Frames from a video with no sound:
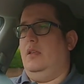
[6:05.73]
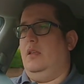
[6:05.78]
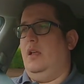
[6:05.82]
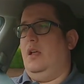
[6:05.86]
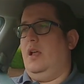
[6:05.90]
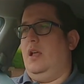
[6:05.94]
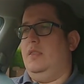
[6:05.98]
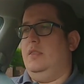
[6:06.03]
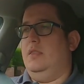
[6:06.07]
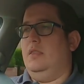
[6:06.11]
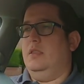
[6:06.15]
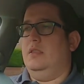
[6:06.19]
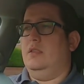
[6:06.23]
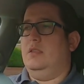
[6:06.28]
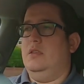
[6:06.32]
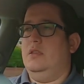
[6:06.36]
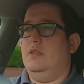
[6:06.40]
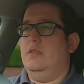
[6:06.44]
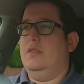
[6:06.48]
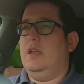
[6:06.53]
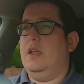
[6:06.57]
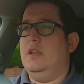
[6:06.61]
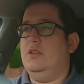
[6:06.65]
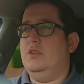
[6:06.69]
And
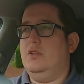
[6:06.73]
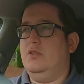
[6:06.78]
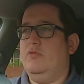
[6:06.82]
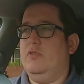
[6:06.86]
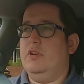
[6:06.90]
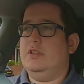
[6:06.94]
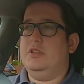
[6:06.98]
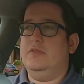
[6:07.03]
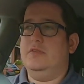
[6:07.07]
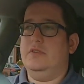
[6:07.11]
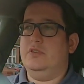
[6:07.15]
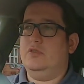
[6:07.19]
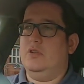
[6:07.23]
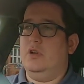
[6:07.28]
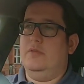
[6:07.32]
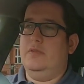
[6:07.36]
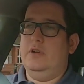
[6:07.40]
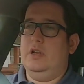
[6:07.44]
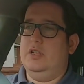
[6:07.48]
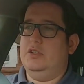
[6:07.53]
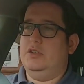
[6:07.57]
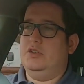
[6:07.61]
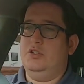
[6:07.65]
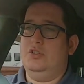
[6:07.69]
then the rest of your
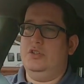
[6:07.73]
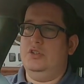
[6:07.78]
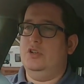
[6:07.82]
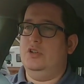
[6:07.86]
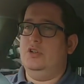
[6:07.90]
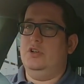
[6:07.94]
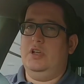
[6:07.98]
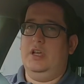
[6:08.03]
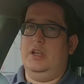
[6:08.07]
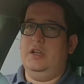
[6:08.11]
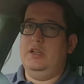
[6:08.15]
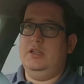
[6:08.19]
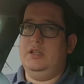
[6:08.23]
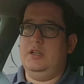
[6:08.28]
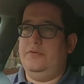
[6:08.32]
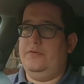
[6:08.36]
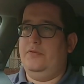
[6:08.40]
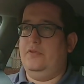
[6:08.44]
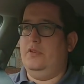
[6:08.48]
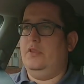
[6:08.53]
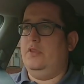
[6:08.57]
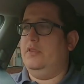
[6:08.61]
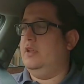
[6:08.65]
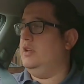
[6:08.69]
driving lesson shouldn't look any
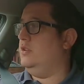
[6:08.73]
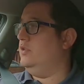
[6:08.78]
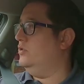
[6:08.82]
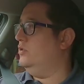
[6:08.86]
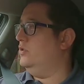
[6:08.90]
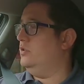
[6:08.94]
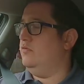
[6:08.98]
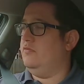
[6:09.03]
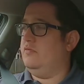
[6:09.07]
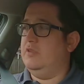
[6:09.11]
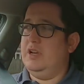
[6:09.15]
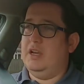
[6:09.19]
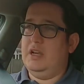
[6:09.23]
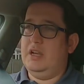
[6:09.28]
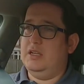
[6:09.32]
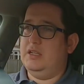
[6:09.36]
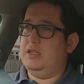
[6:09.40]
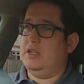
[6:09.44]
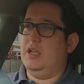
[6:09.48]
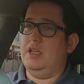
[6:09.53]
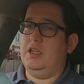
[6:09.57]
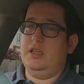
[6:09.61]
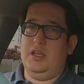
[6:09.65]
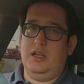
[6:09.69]
different. Things shouldn't really
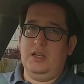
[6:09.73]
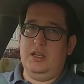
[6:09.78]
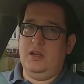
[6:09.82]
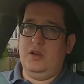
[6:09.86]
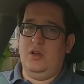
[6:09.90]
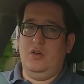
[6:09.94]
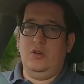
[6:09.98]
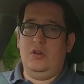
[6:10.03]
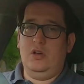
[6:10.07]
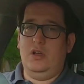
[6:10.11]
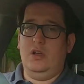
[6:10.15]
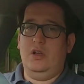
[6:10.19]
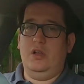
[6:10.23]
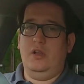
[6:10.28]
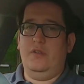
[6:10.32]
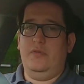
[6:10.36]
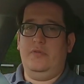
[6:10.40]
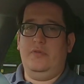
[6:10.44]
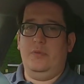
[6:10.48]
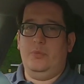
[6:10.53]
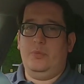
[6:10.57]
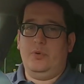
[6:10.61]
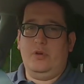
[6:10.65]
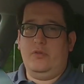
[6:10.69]
take any longer
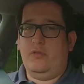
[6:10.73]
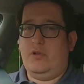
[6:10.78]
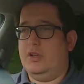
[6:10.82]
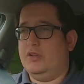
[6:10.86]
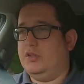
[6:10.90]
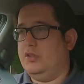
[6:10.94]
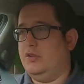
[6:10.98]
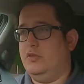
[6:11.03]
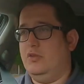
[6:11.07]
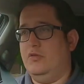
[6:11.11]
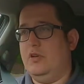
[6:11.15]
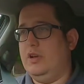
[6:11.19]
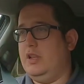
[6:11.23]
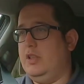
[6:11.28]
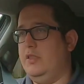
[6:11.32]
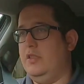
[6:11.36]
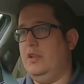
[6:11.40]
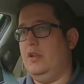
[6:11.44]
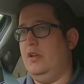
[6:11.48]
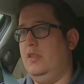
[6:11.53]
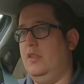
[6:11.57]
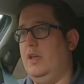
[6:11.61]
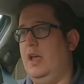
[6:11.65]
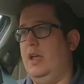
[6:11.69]
for progression or
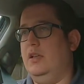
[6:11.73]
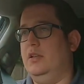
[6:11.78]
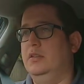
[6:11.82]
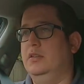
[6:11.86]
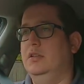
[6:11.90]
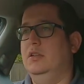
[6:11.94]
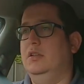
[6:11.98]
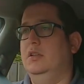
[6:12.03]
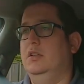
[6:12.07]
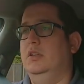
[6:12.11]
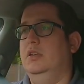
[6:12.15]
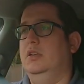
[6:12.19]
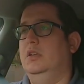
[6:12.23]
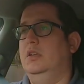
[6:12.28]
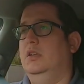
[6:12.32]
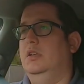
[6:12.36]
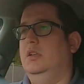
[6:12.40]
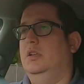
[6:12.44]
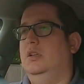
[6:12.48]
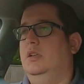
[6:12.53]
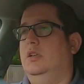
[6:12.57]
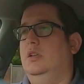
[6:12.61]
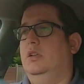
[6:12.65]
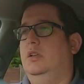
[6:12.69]
anything like that.
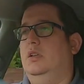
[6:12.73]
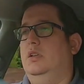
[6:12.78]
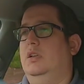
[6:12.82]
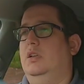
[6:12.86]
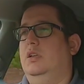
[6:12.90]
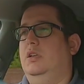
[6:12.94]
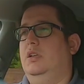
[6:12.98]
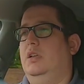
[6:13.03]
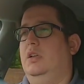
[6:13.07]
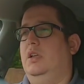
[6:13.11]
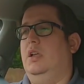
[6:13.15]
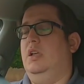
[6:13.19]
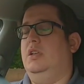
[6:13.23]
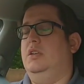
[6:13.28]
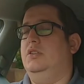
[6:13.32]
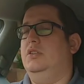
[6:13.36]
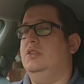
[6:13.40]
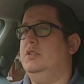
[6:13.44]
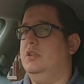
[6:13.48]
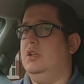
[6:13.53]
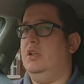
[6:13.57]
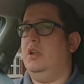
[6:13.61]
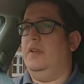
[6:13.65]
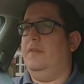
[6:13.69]
It's
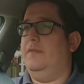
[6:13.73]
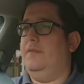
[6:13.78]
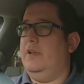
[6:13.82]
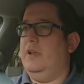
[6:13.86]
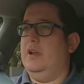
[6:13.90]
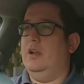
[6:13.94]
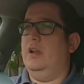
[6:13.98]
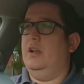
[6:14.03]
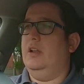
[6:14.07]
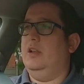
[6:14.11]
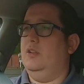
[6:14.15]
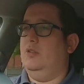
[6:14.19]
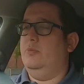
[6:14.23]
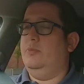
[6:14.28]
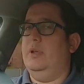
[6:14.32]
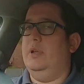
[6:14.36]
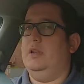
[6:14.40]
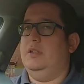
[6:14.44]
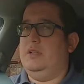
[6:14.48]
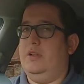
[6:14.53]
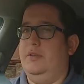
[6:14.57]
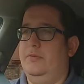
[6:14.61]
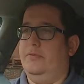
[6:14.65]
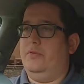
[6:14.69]
just going to feel a little
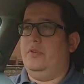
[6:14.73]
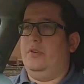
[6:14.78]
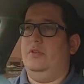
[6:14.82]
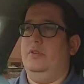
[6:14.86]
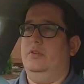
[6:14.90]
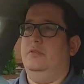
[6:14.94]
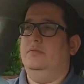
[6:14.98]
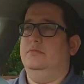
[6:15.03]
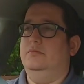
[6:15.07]
bit different.